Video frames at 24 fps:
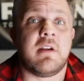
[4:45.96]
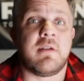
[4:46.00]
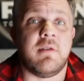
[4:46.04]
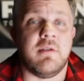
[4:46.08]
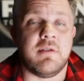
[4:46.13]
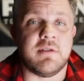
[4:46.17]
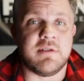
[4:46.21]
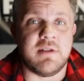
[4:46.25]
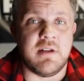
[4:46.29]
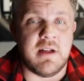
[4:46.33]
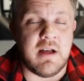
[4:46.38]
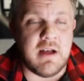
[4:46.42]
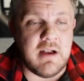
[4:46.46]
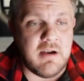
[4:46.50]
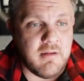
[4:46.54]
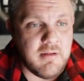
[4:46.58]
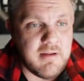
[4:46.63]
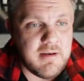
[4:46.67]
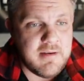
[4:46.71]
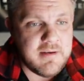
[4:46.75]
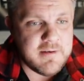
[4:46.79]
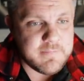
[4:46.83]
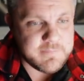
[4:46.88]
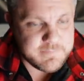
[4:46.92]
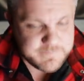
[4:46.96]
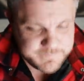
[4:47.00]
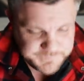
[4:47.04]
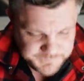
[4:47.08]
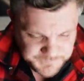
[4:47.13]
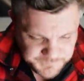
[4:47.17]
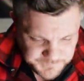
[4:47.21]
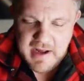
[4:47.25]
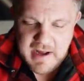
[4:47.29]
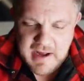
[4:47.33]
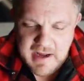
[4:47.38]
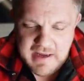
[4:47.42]
across in Ireland,
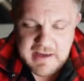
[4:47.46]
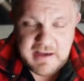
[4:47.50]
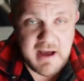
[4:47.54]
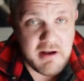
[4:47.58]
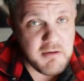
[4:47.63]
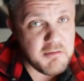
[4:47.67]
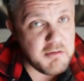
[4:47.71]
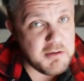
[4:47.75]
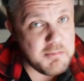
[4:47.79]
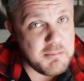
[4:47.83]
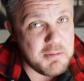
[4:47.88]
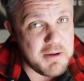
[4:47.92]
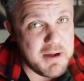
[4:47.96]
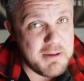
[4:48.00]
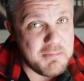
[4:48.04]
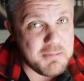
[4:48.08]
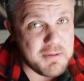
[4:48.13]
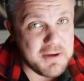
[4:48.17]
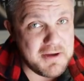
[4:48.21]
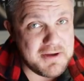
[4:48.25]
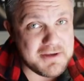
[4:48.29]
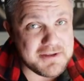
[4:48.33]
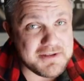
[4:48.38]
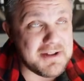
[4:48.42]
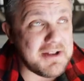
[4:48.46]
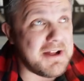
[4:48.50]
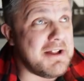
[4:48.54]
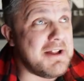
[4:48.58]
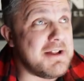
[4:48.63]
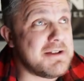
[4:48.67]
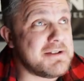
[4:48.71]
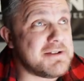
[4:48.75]
I can't really put a price on that.